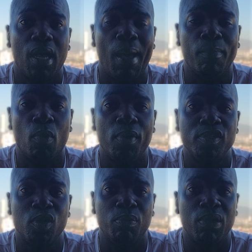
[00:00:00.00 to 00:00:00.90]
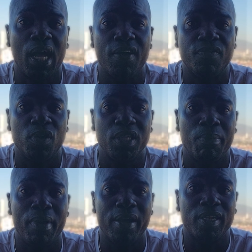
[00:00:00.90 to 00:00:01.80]
I'm going to apply for the
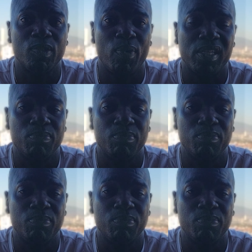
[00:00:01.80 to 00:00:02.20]
American Express